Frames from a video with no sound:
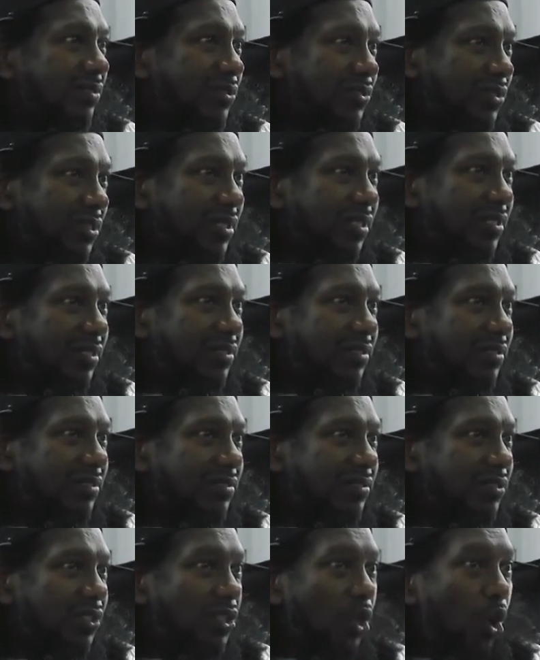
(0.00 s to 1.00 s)
See?
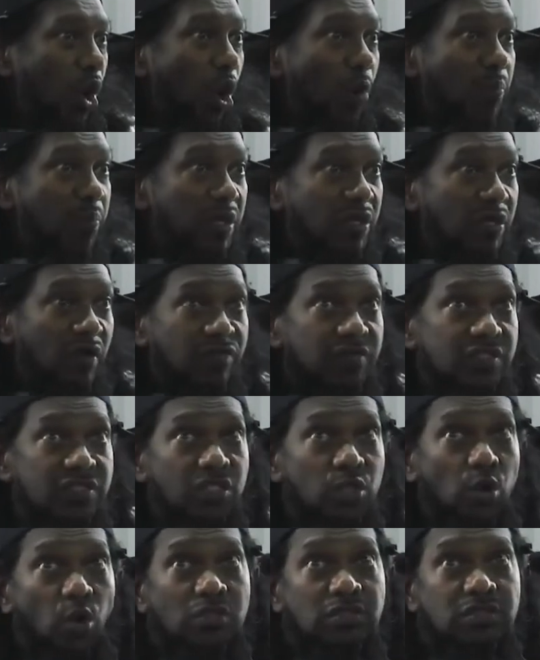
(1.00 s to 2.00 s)
So the open of
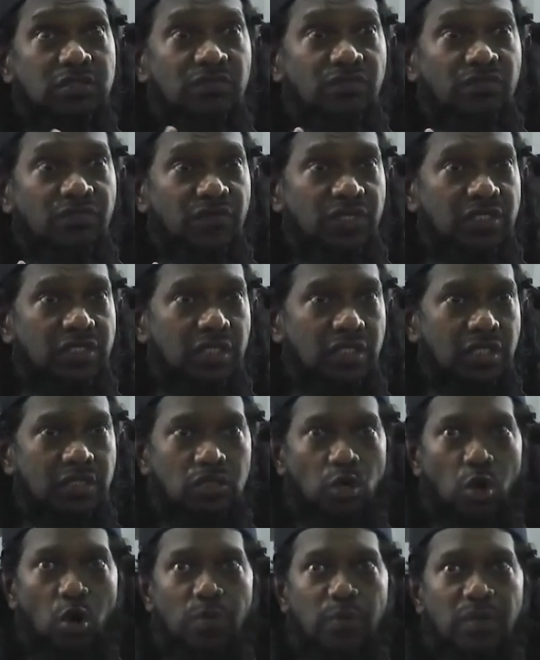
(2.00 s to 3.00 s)
this quantum
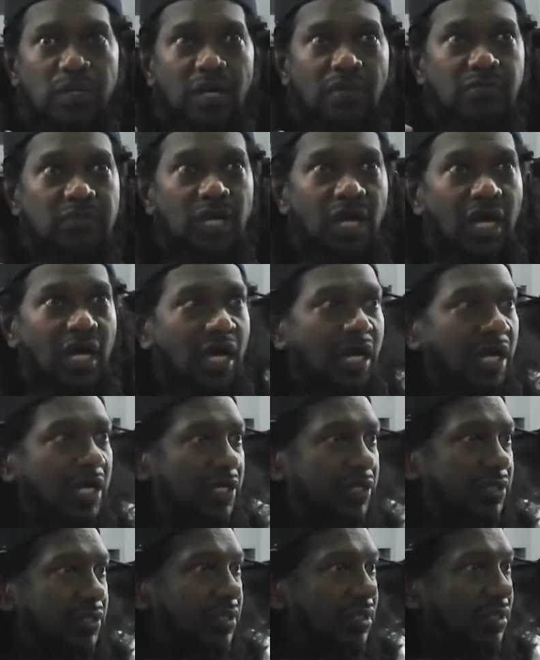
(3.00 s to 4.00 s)
physics is open up the
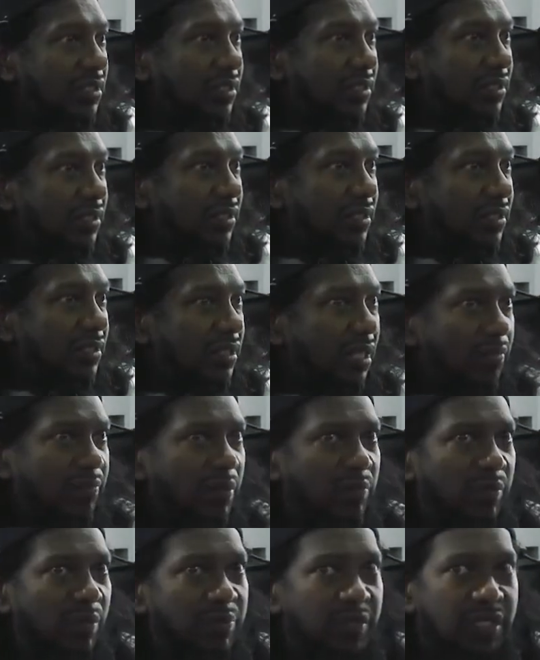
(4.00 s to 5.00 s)
eyes that
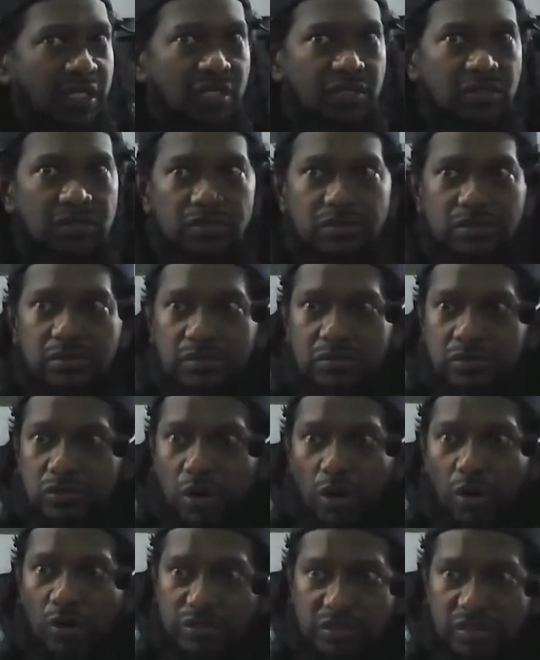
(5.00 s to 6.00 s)
people begin to
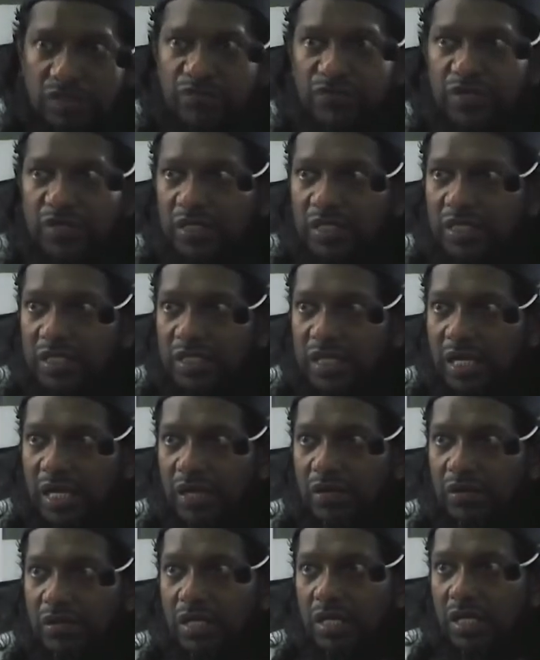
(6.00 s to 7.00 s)
talk differently
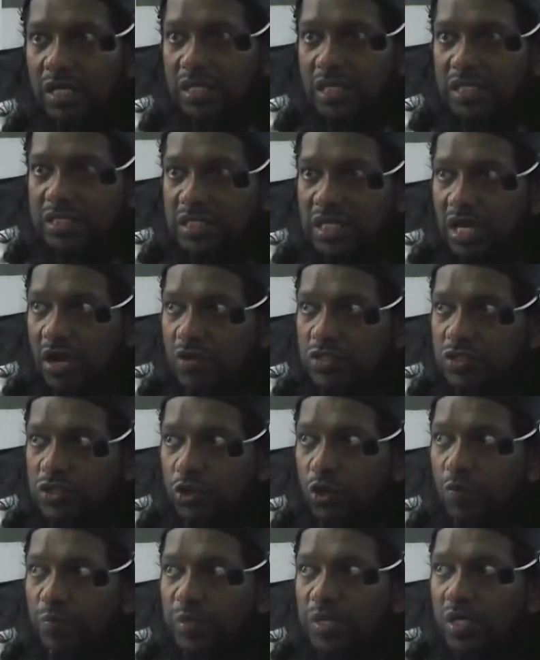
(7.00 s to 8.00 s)
now. That's now is
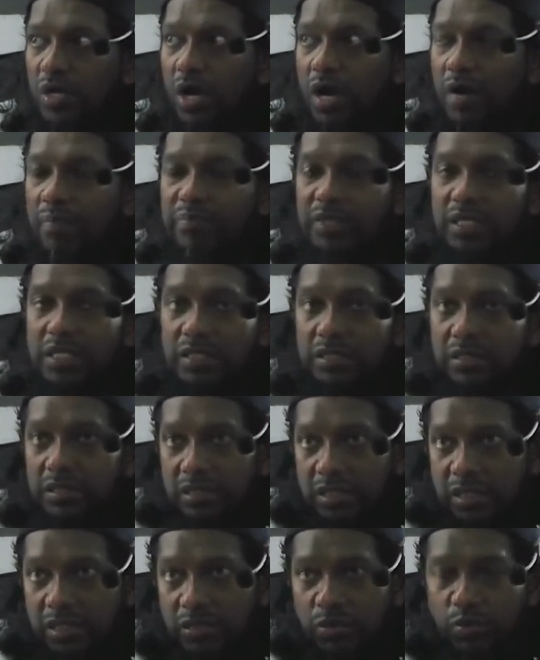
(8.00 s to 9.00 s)
cropping up
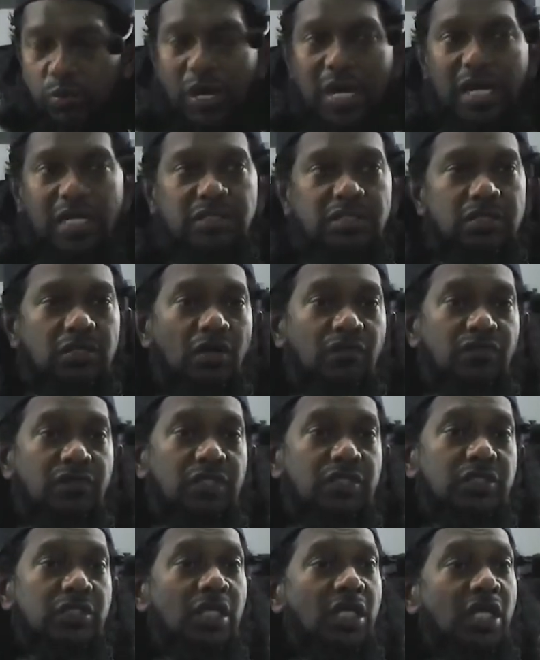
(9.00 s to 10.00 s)
in the West of
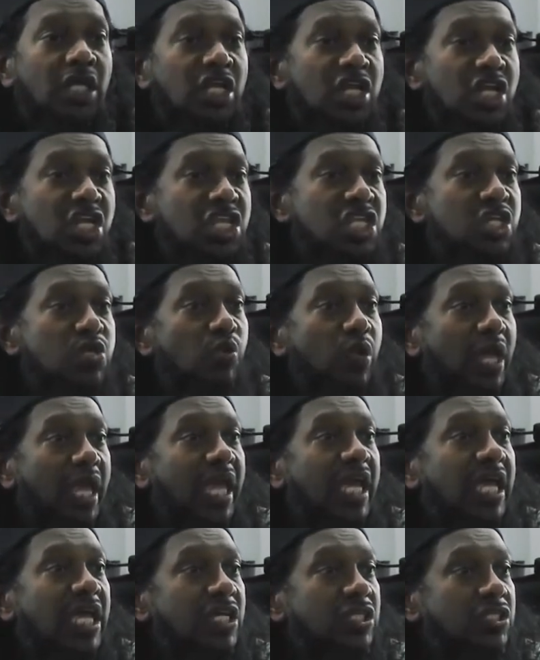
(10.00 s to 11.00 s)
this new
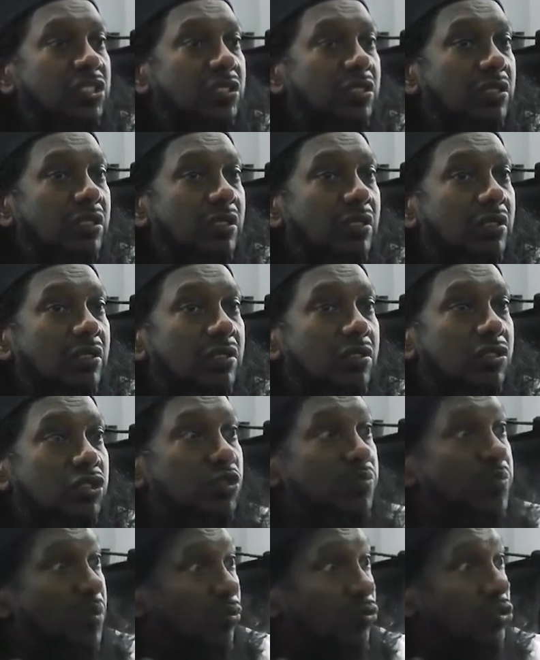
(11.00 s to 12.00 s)
age
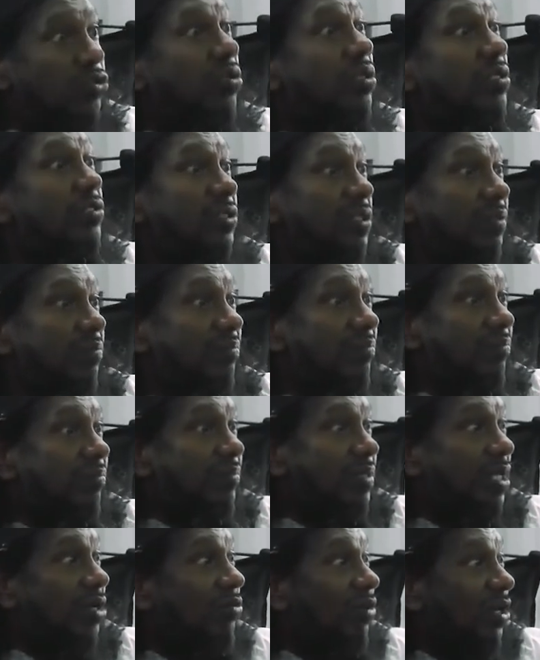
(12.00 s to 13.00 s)
spiritualism
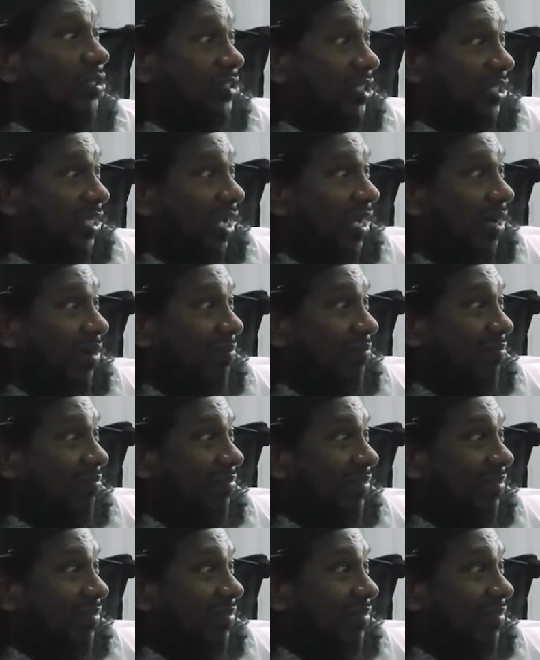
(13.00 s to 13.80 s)
that rising up.